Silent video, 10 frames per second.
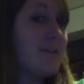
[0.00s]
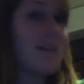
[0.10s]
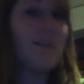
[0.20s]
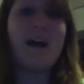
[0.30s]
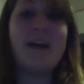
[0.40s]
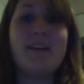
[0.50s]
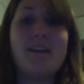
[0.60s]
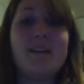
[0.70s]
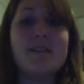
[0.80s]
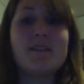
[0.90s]
that
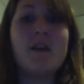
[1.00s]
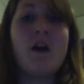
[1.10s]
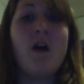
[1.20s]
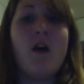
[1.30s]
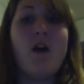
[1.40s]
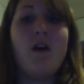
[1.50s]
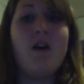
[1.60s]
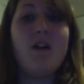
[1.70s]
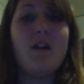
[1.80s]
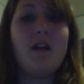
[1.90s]
is
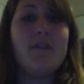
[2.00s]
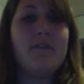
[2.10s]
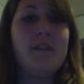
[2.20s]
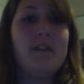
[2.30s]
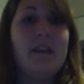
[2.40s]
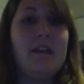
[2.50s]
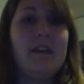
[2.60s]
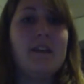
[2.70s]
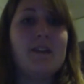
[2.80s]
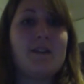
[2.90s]
all of the
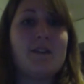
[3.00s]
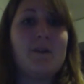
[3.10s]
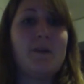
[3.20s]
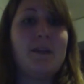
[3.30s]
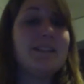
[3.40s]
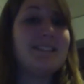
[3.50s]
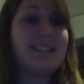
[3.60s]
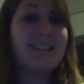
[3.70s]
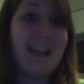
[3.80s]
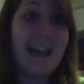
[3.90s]
Queen's
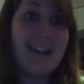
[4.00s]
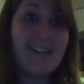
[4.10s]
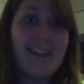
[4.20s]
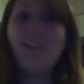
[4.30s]
slang that you